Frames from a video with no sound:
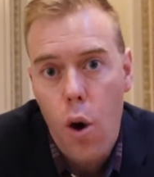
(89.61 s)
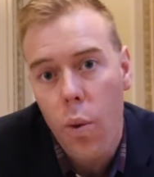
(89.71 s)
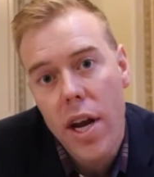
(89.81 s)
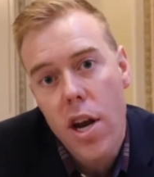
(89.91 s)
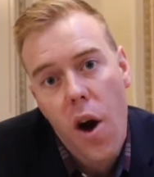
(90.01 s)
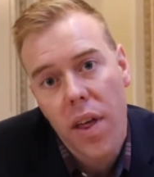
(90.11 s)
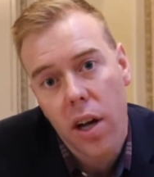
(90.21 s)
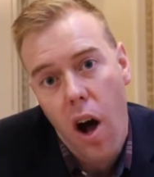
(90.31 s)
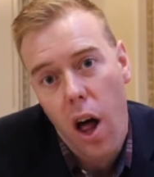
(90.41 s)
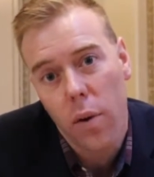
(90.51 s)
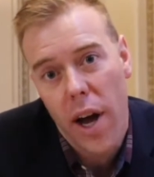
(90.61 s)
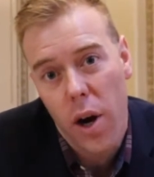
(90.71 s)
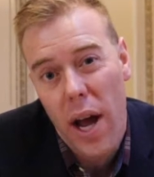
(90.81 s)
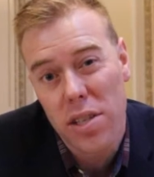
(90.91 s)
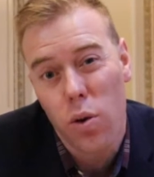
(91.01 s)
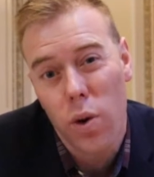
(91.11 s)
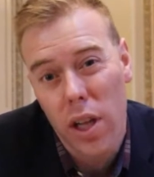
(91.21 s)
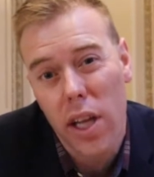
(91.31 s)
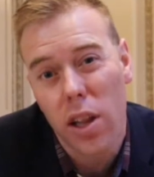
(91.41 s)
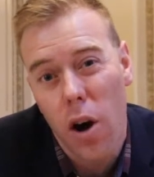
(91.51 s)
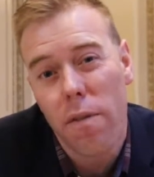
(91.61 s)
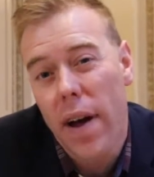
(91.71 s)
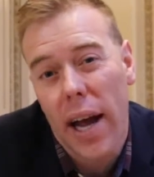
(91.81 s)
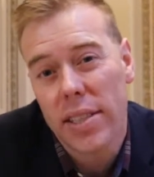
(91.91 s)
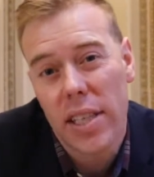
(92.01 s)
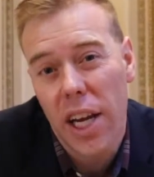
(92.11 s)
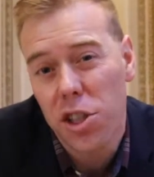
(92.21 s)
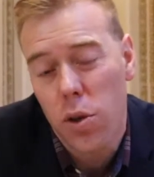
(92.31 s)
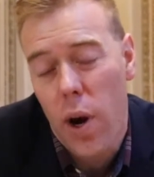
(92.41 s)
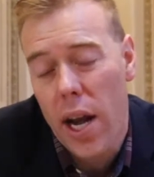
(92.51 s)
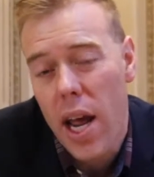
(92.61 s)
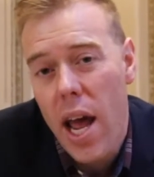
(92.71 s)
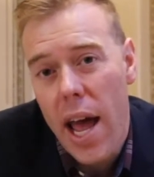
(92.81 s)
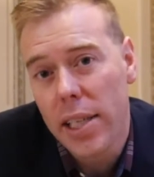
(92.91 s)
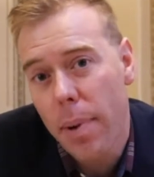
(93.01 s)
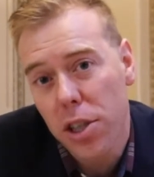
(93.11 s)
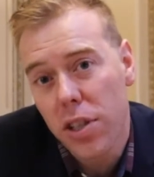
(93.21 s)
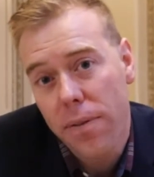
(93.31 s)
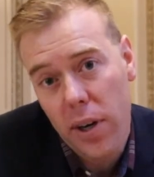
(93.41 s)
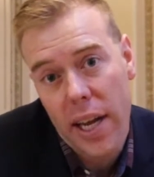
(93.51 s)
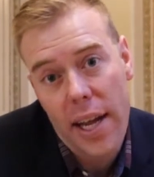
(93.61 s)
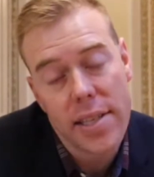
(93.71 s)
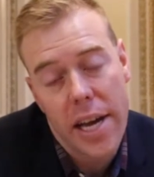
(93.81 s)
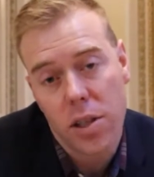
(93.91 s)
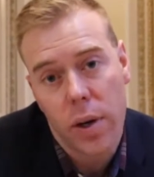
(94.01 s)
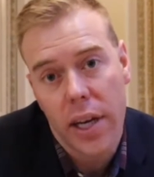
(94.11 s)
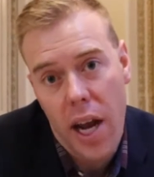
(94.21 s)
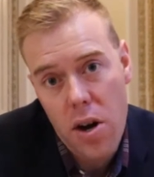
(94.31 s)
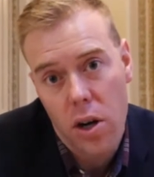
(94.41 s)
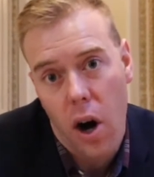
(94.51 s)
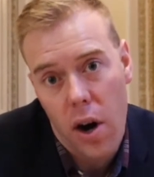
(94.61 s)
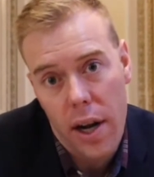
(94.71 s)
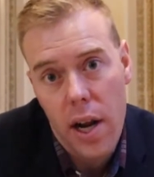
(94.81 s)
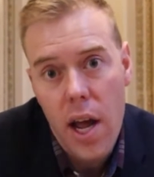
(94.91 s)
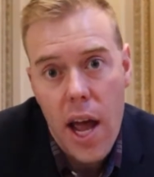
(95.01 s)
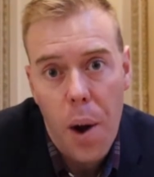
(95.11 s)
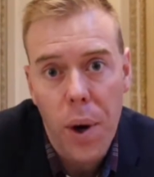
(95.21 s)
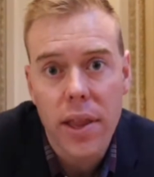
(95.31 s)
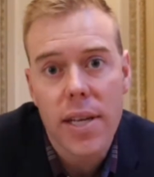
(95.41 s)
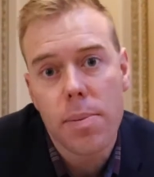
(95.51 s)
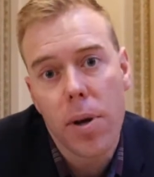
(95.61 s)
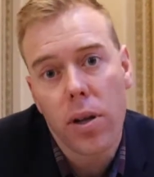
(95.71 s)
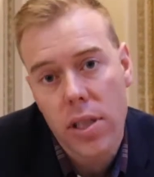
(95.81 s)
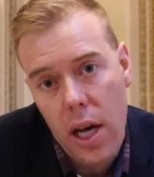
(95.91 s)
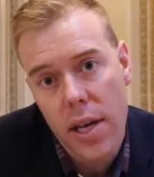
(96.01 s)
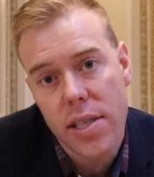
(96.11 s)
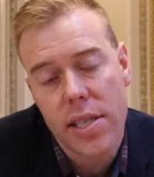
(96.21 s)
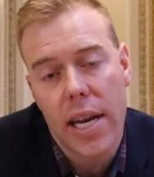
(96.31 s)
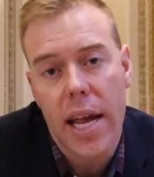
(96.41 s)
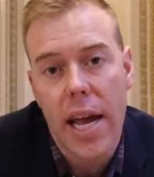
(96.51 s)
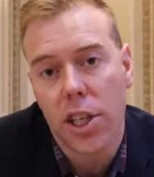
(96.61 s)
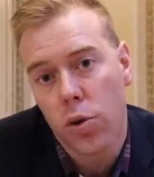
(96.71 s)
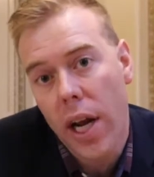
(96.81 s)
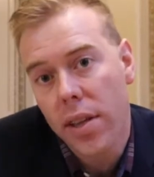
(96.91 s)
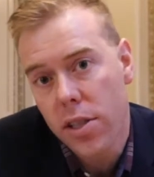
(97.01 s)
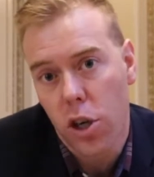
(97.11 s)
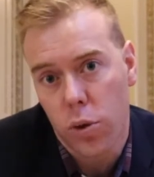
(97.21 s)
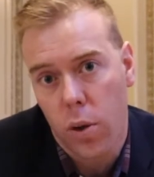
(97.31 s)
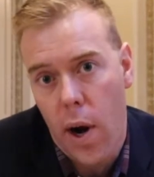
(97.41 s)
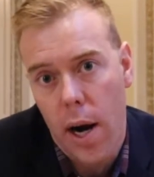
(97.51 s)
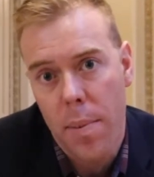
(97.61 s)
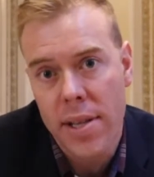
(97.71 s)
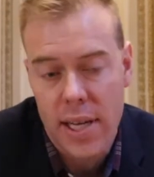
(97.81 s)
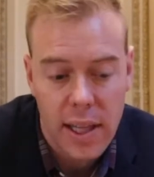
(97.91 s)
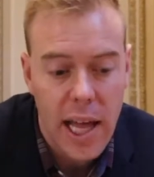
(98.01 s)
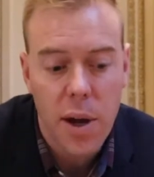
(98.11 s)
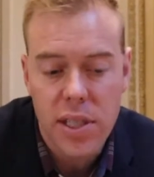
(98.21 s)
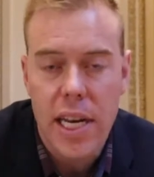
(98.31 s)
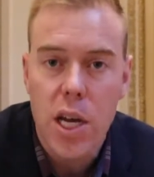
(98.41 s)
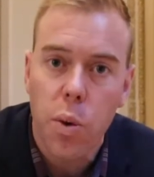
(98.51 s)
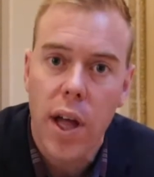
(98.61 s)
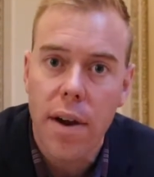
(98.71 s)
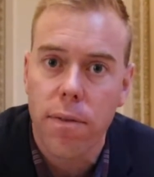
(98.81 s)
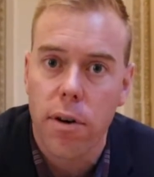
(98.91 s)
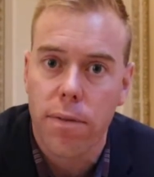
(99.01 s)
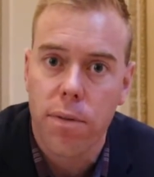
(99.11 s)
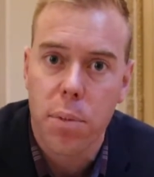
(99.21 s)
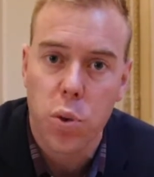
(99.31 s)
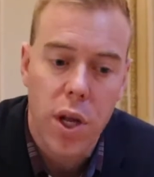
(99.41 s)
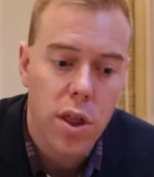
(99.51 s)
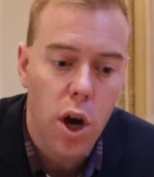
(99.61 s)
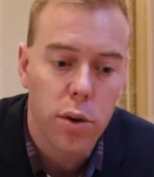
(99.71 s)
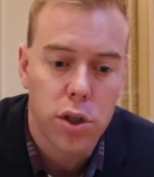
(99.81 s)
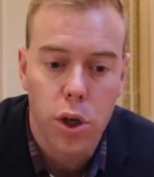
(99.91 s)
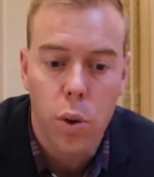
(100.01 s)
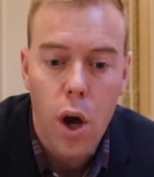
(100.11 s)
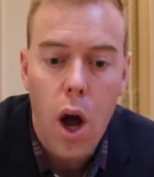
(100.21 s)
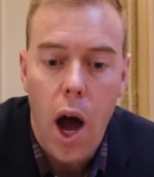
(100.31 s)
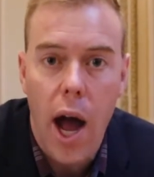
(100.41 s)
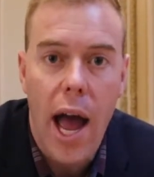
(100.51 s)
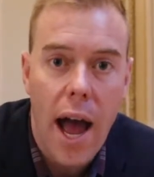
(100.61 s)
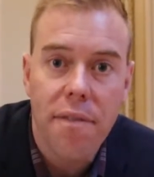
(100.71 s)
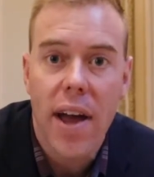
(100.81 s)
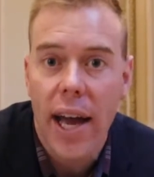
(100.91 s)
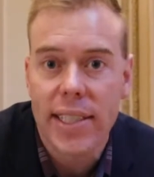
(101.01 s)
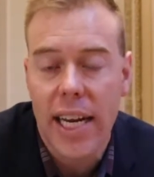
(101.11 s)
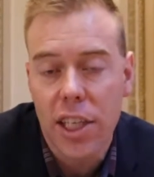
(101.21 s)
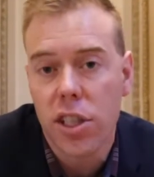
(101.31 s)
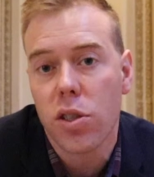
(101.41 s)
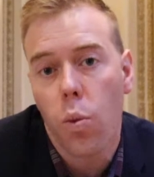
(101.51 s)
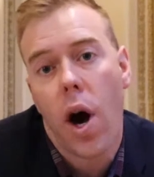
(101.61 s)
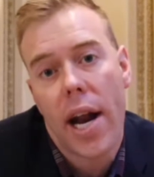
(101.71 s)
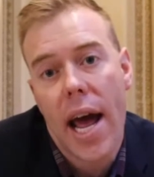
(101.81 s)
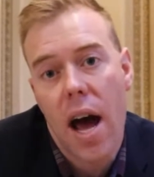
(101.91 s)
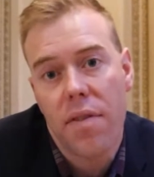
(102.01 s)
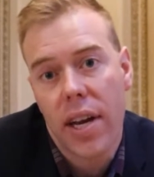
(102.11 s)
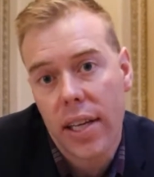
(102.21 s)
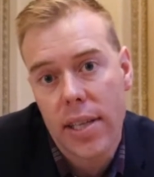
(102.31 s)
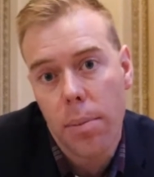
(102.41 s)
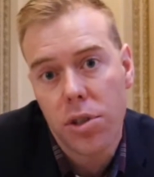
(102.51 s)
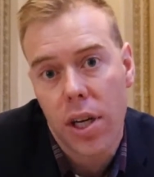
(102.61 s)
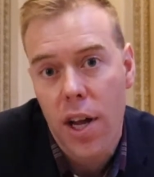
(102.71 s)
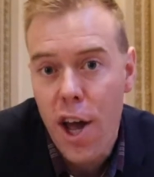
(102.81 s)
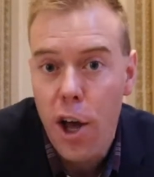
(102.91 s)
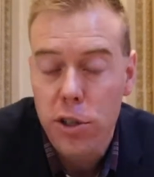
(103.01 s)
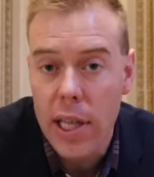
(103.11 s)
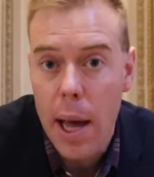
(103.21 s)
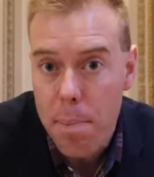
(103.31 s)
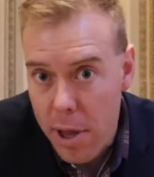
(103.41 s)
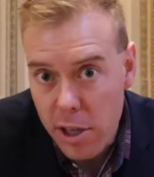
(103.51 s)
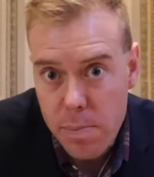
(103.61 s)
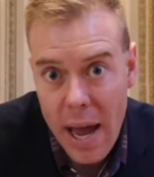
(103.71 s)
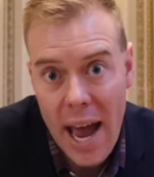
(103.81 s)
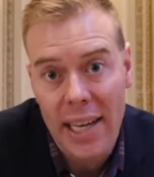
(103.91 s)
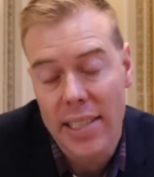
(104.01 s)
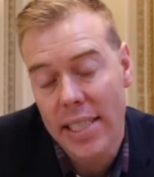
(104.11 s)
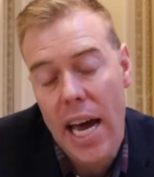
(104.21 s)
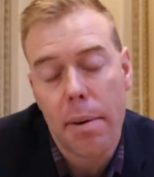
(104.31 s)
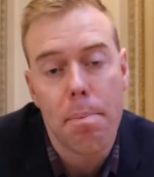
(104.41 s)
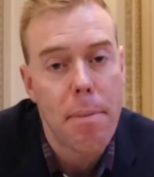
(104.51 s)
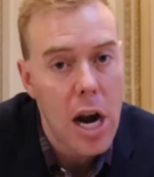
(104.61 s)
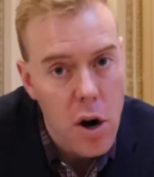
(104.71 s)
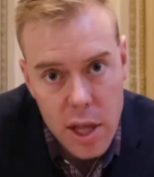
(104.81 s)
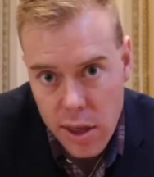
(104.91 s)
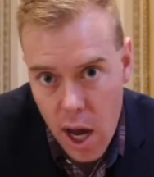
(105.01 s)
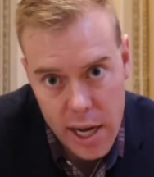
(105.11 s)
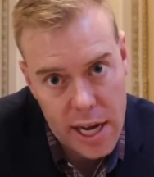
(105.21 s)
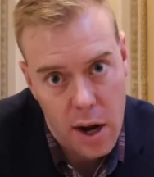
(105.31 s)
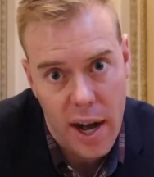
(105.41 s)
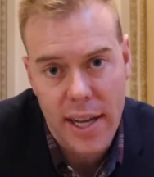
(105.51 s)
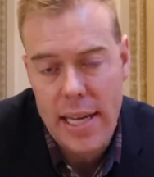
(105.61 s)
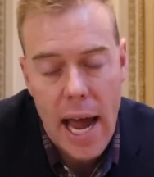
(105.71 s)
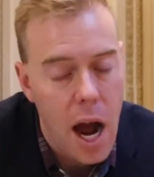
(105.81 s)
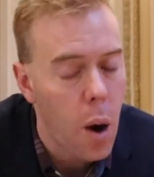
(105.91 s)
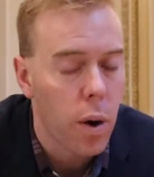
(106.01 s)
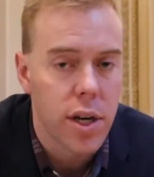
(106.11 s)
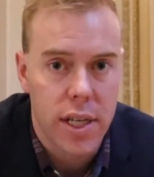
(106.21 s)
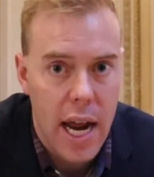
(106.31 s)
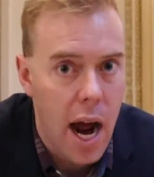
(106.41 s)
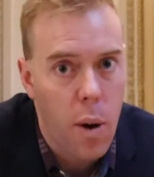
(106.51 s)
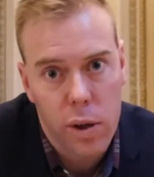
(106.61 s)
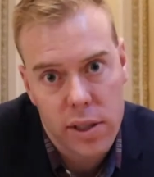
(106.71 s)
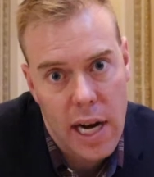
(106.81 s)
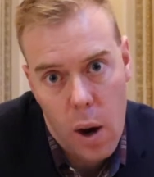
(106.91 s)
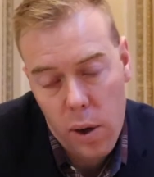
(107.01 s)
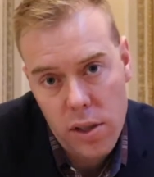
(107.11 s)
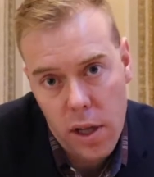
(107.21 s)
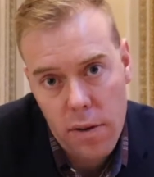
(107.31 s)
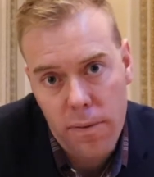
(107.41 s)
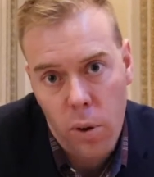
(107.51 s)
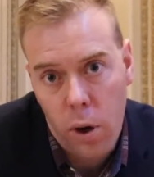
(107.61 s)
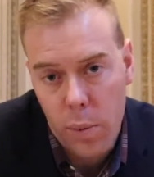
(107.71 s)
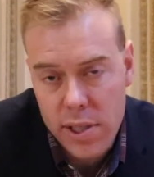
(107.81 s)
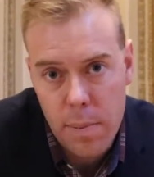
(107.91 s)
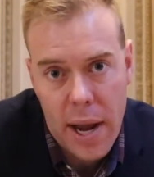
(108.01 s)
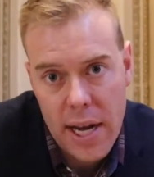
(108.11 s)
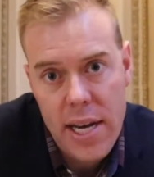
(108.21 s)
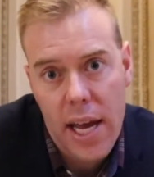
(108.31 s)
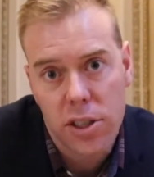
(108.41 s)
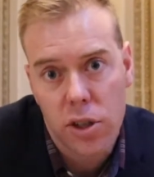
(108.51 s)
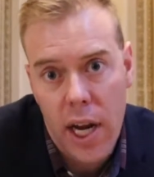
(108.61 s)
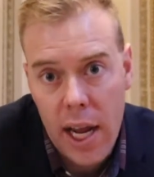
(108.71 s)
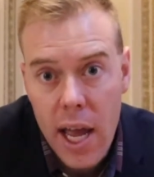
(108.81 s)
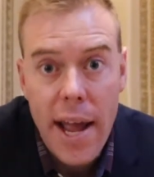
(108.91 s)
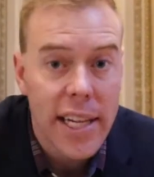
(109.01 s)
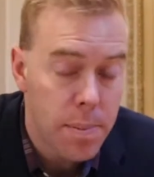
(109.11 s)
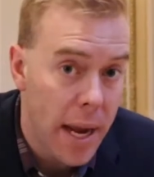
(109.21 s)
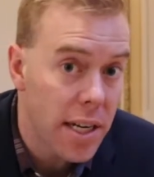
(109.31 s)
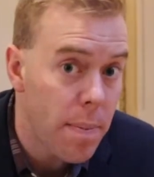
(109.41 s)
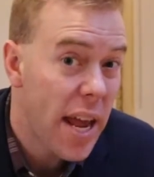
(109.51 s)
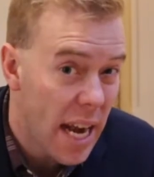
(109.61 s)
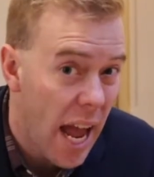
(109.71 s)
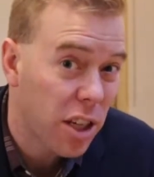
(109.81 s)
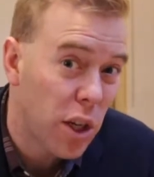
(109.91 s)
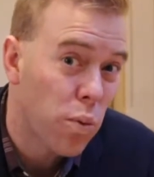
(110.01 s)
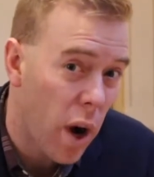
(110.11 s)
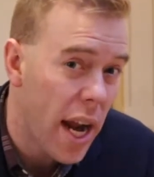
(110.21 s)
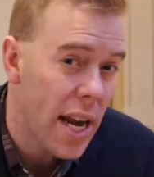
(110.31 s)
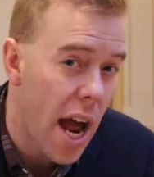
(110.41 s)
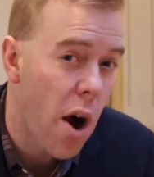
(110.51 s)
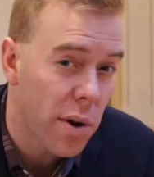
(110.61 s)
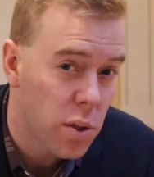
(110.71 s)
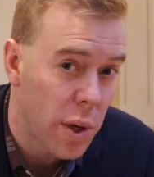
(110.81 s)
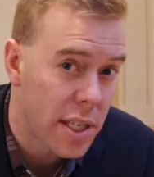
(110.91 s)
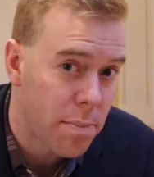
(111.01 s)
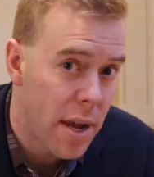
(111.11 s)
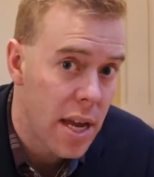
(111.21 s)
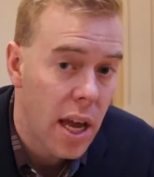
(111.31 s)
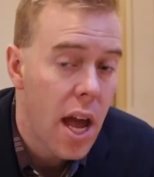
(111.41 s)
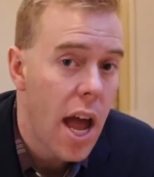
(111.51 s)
We know that Colorado has a really low vaccination rate, especially for kids entering kindergarten. And what this bill does is it strengthens those requirements and allows an equal effort between those who have vaccinations and want to have an exemption. So that bill's passed. It's had marathon hearings, hours and hours and hours on the floor. It was debated yesterday. It's being debated actually right now as we speak.